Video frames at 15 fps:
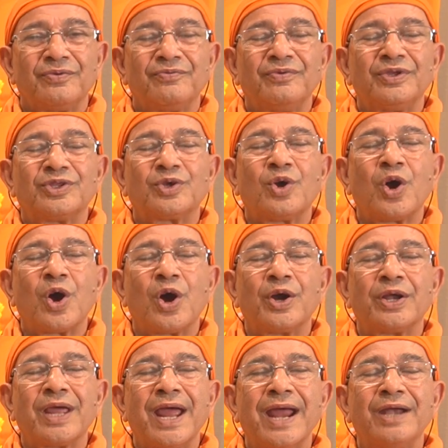with
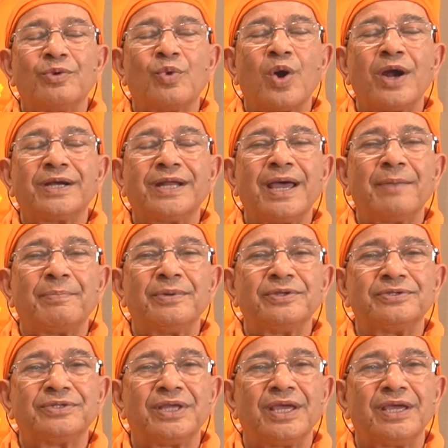God. And what
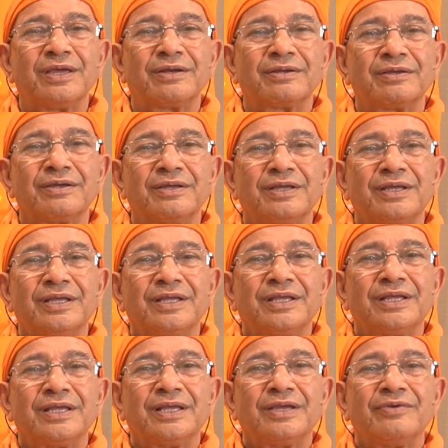happens there?
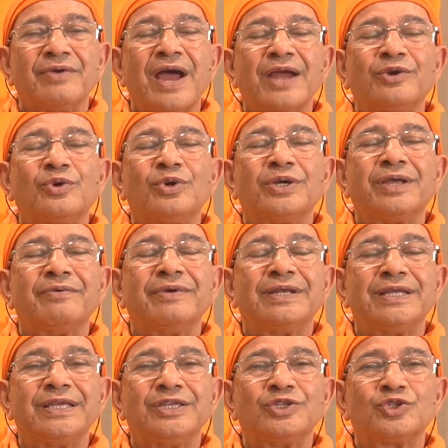I don't have
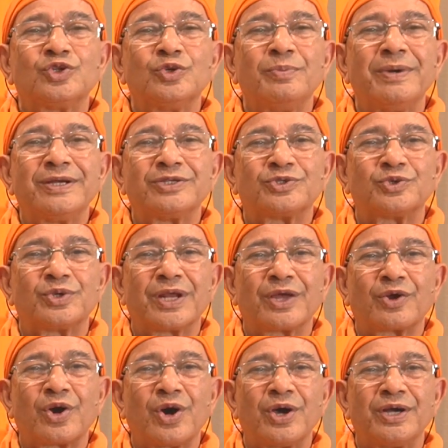any instruments to
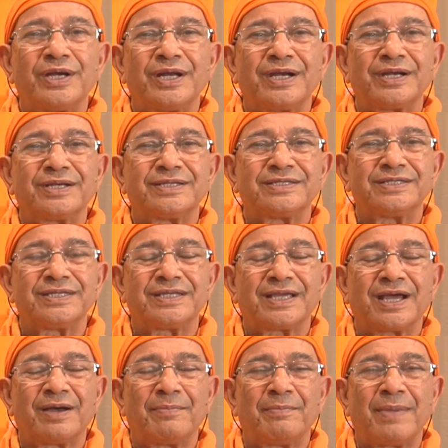record and
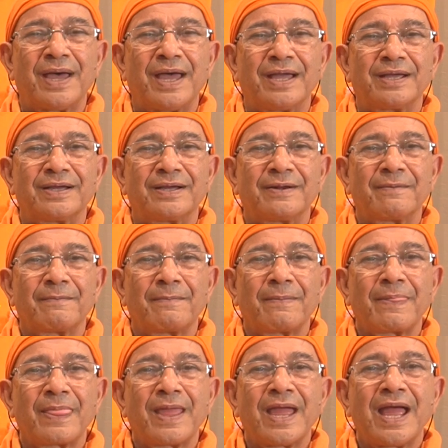come back.
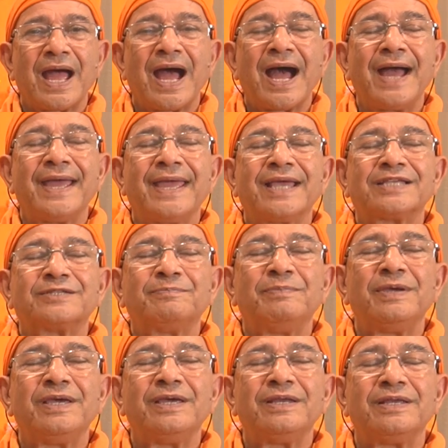I
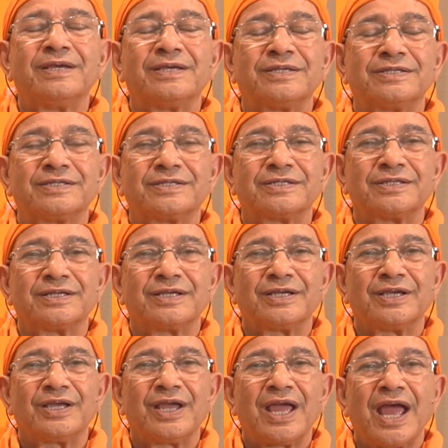experience.
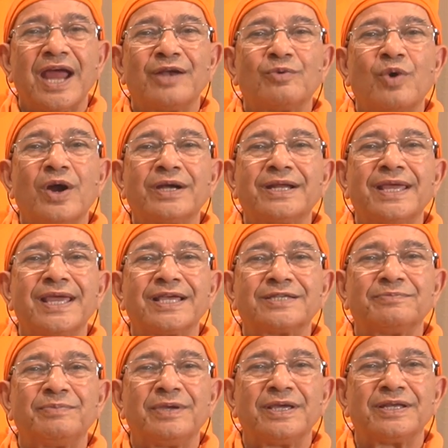And what I
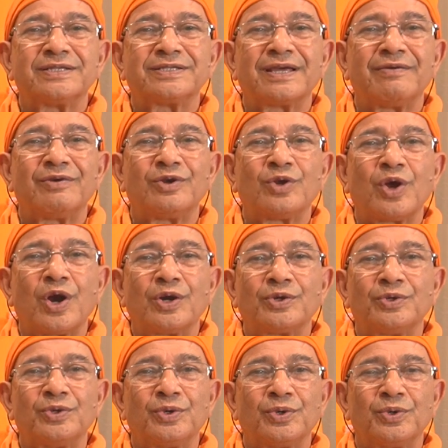experience, I will
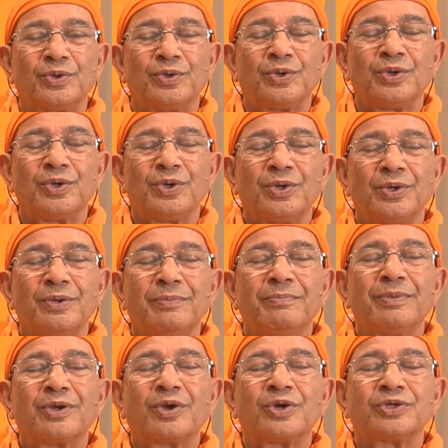not know,
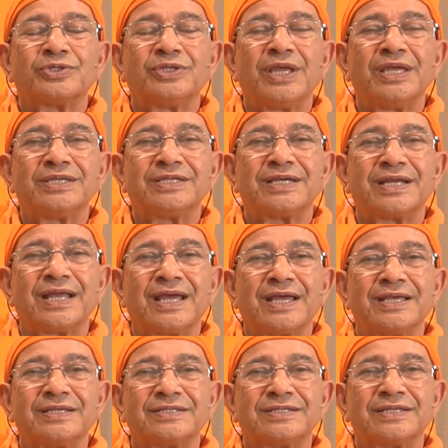because nature
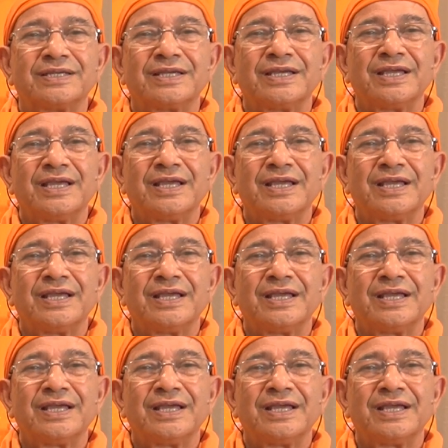has